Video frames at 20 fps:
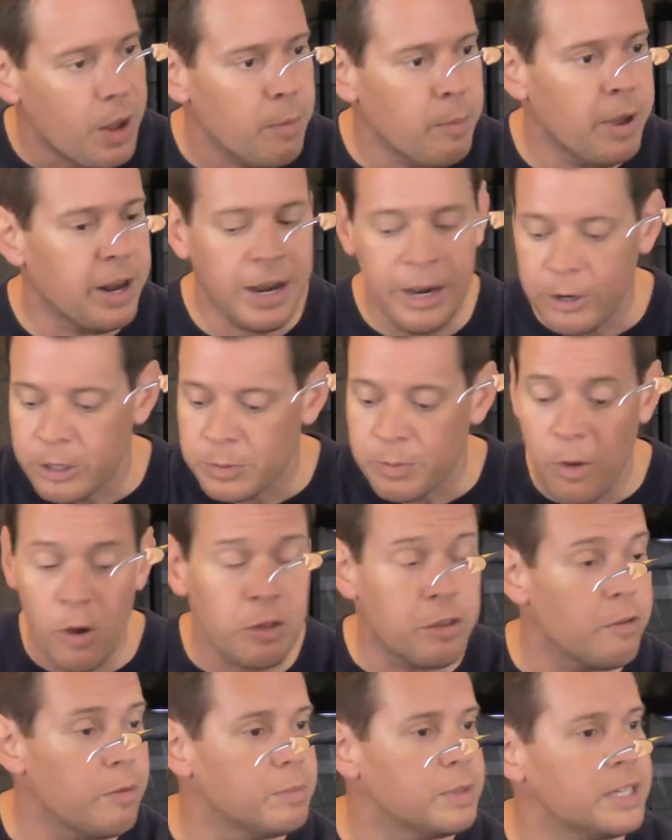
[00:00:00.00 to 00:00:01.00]
But here's
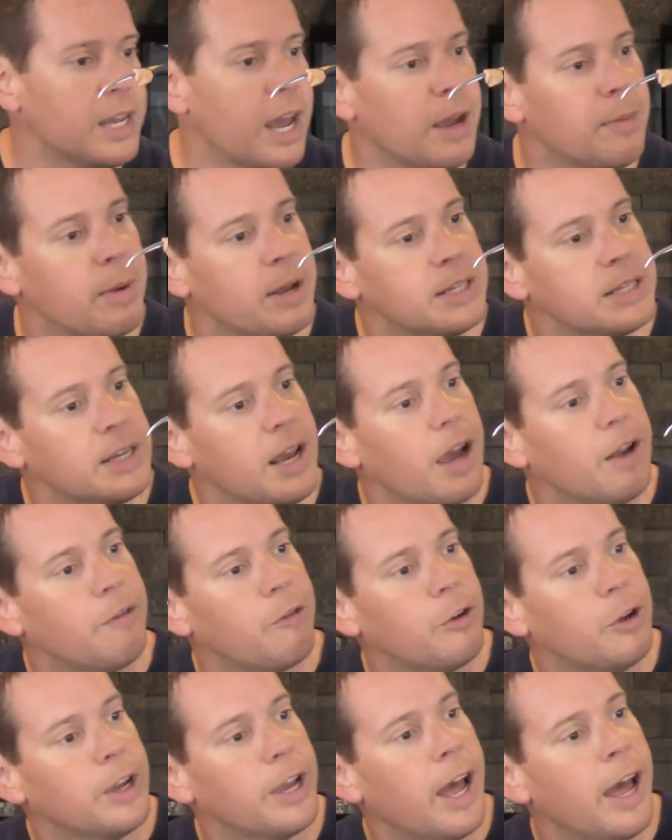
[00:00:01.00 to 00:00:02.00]
both of them side by side
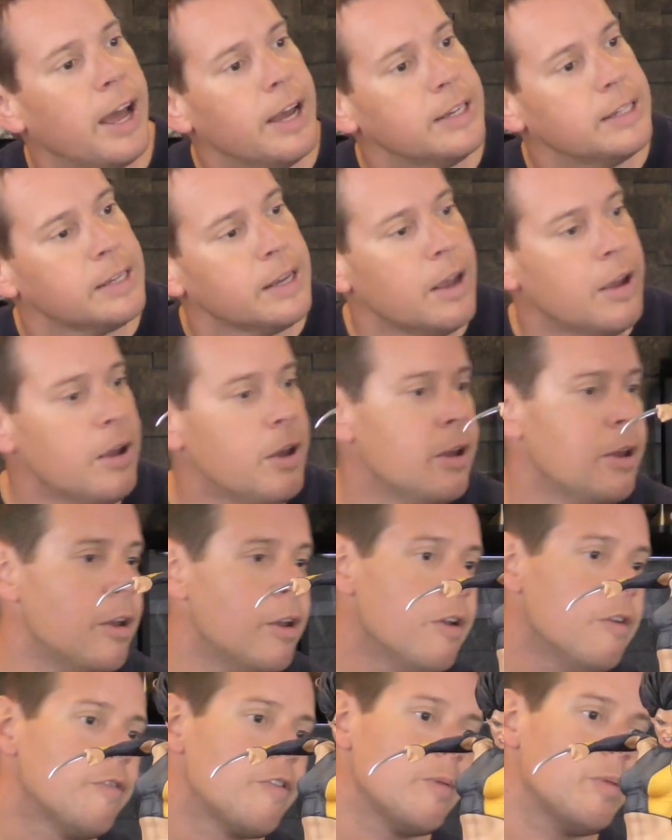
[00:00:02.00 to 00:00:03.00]
for you guys.
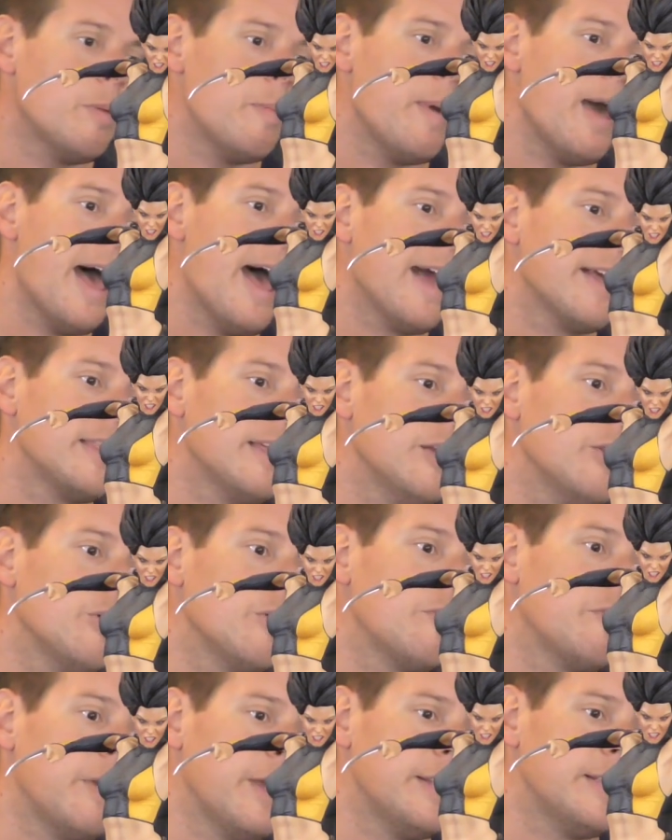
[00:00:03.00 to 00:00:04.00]
From the back, they
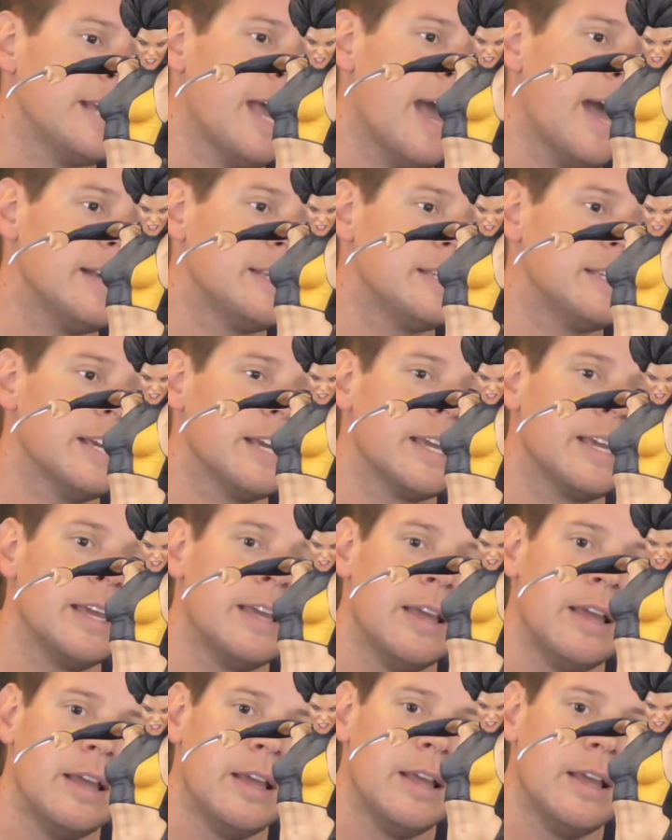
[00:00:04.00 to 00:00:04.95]
look fantastic.